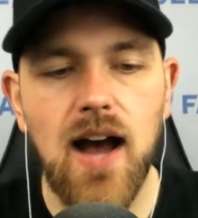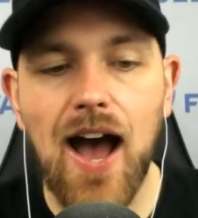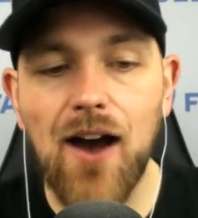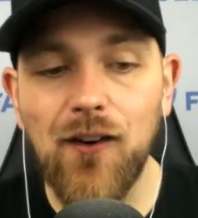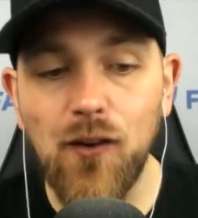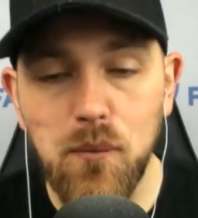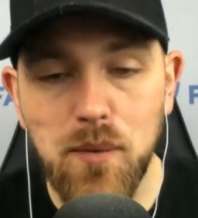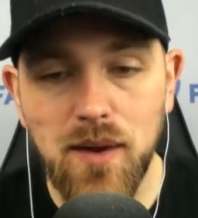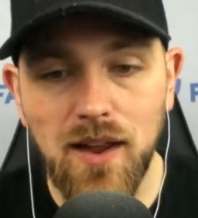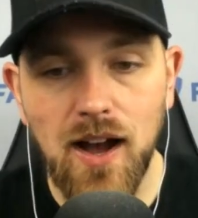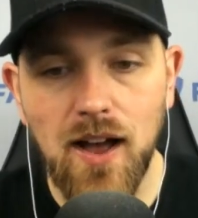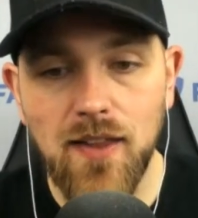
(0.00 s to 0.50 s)
I
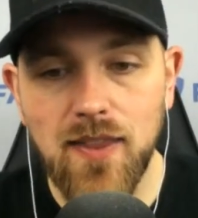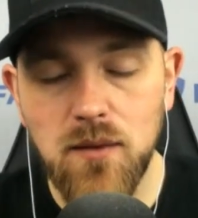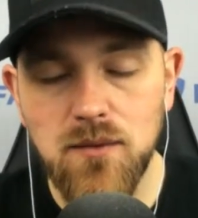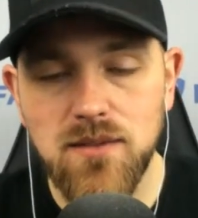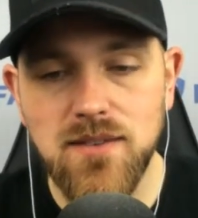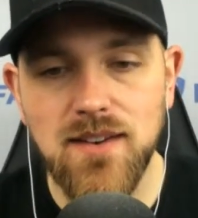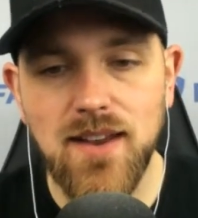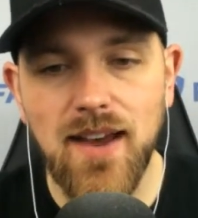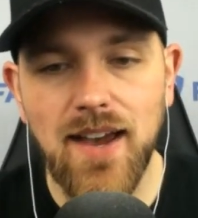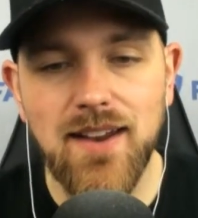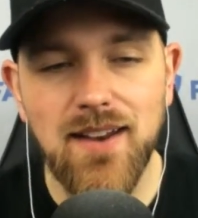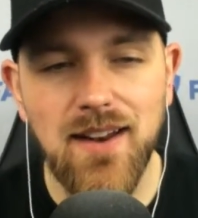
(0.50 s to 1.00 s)
will be on them
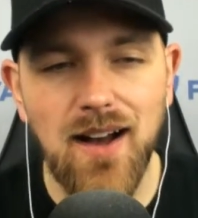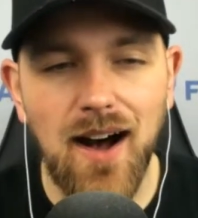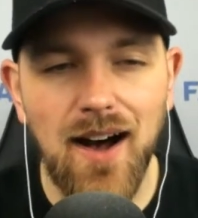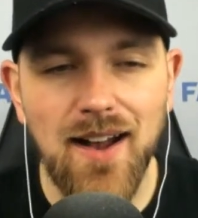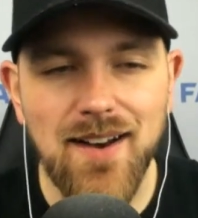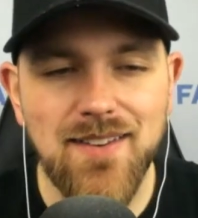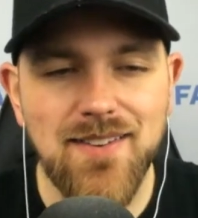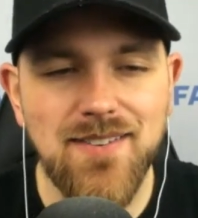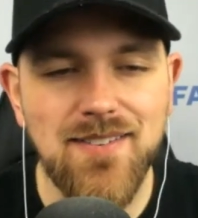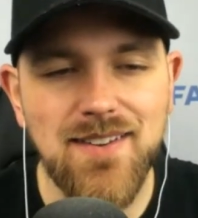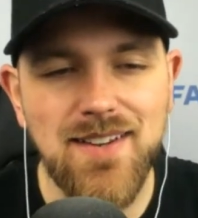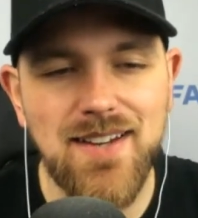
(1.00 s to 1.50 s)
tonight.
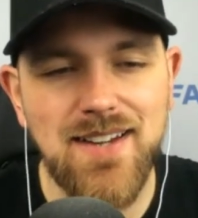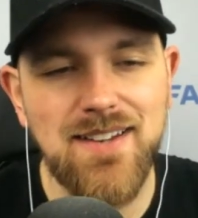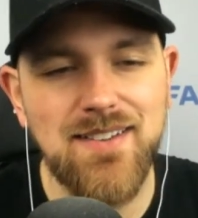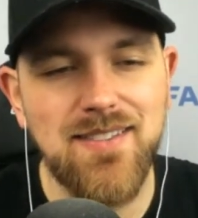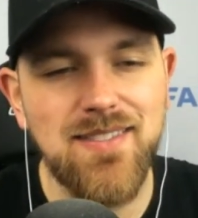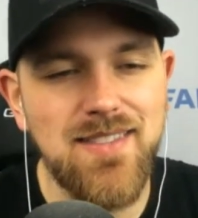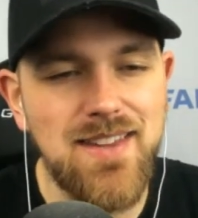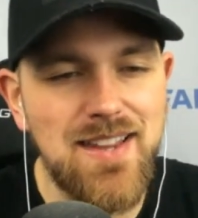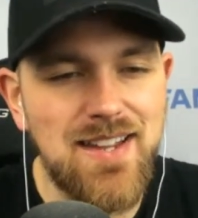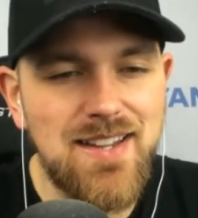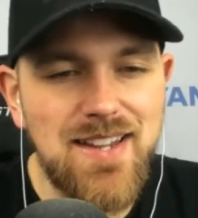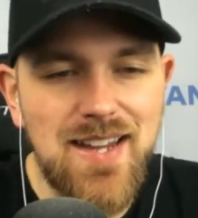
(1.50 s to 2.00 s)
Honestly,
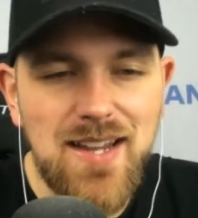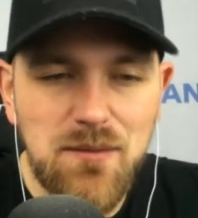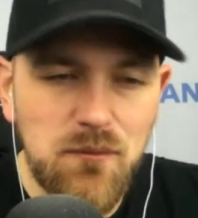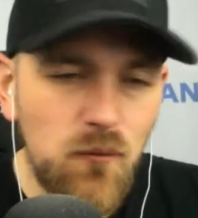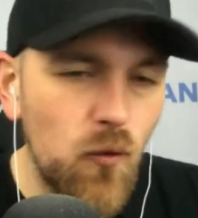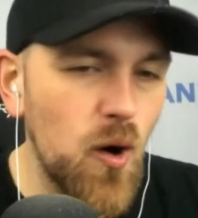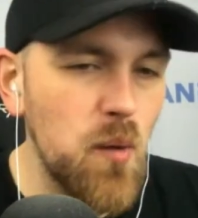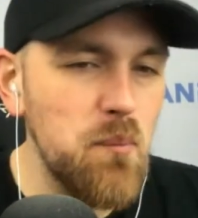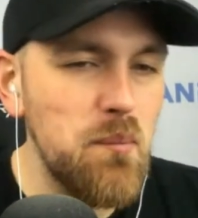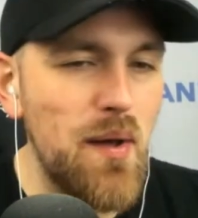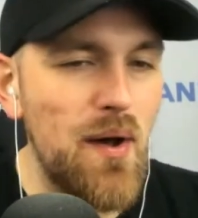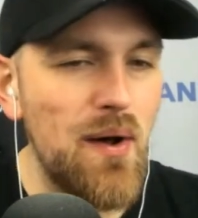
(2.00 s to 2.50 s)
thinking
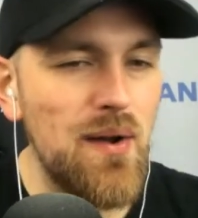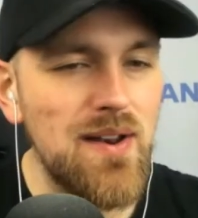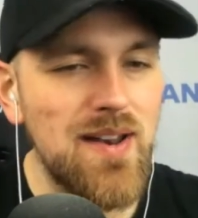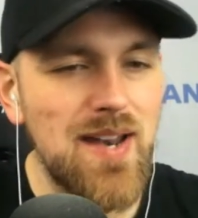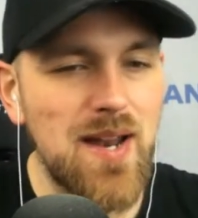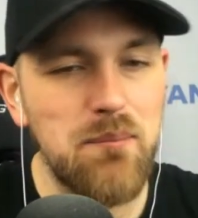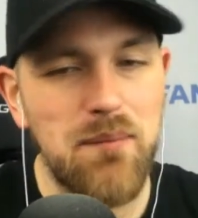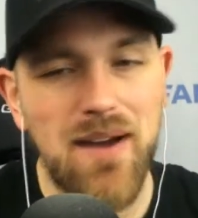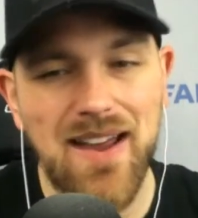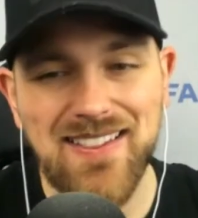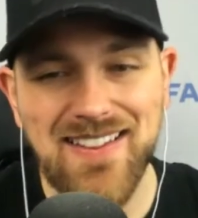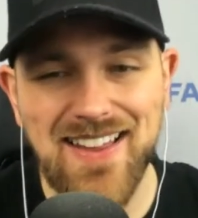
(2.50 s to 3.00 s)
more about it, I
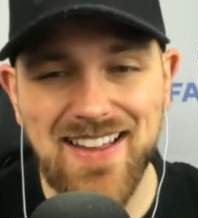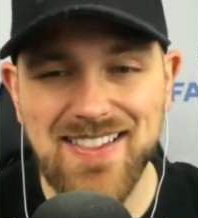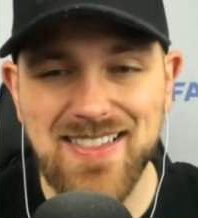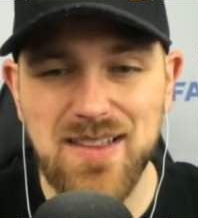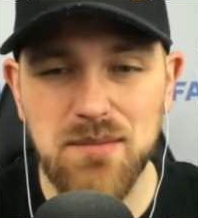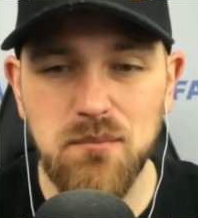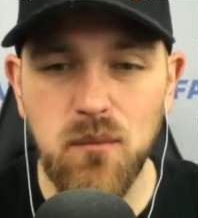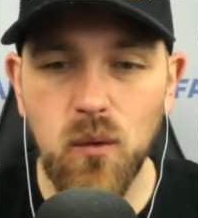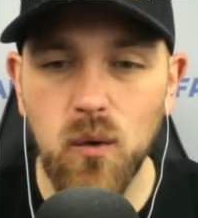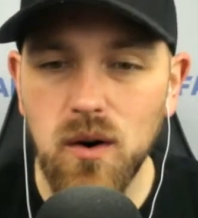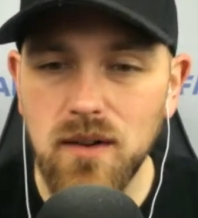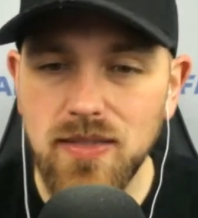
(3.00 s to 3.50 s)
might like
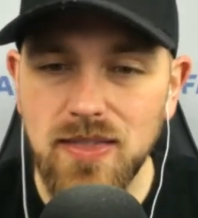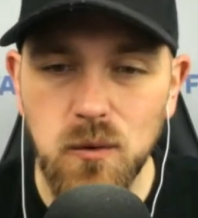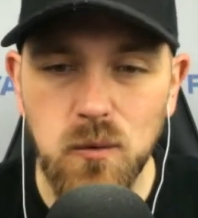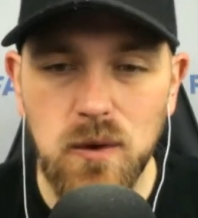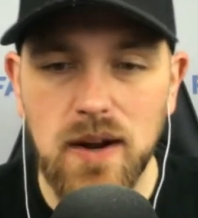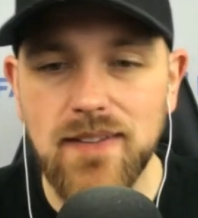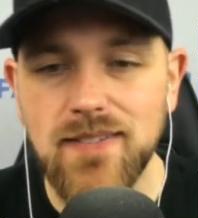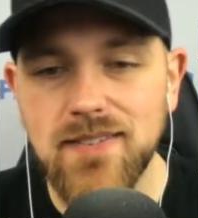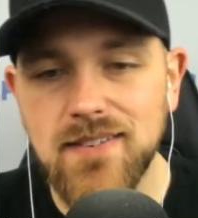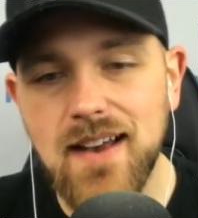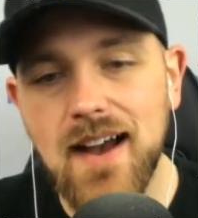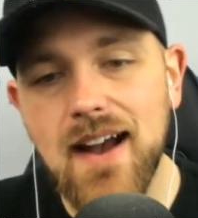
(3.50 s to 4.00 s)
them more than the
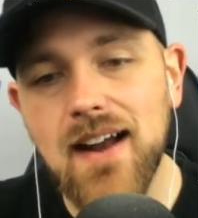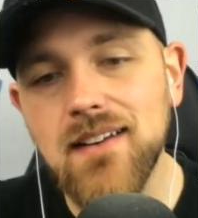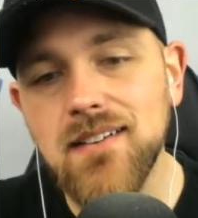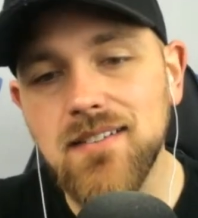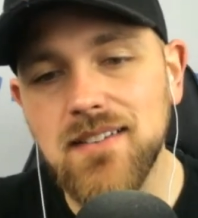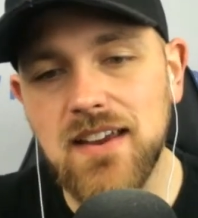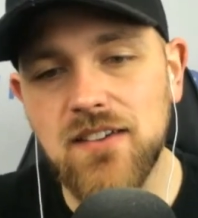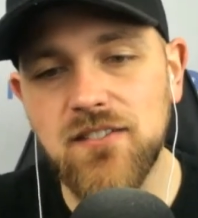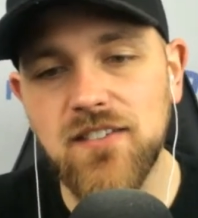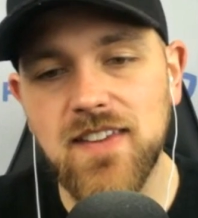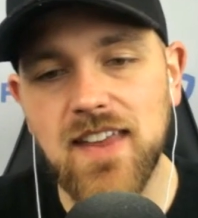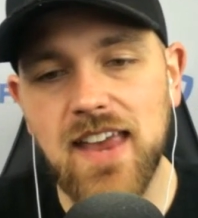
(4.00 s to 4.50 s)
Red Sox,
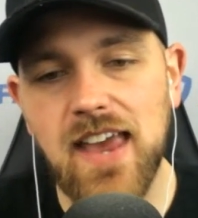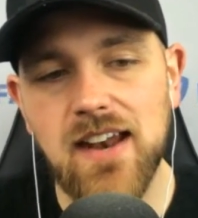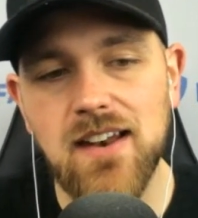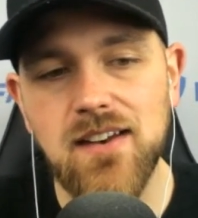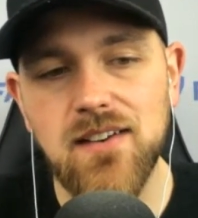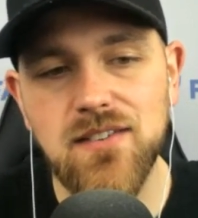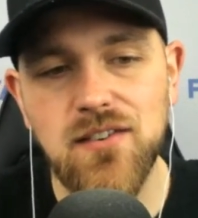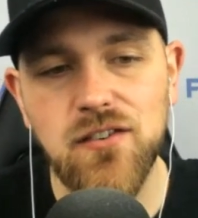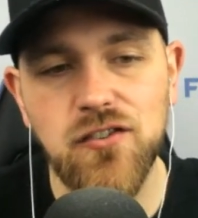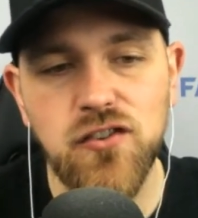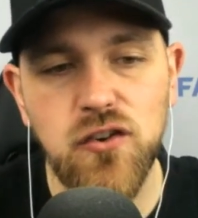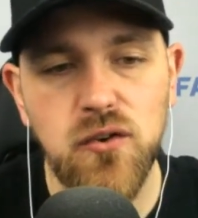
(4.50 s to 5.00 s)
given the
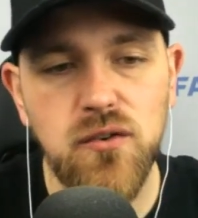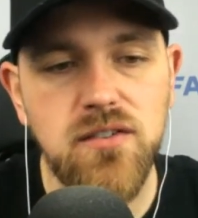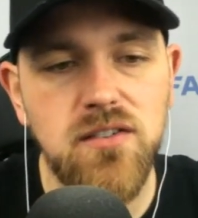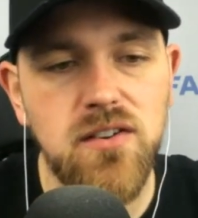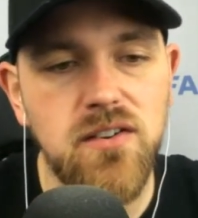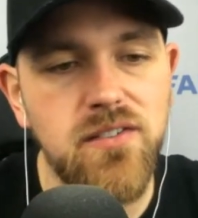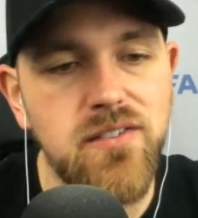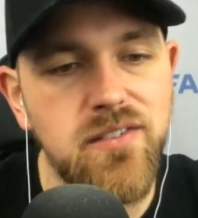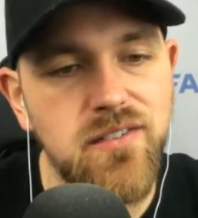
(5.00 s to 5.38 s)
handedness of Schuster.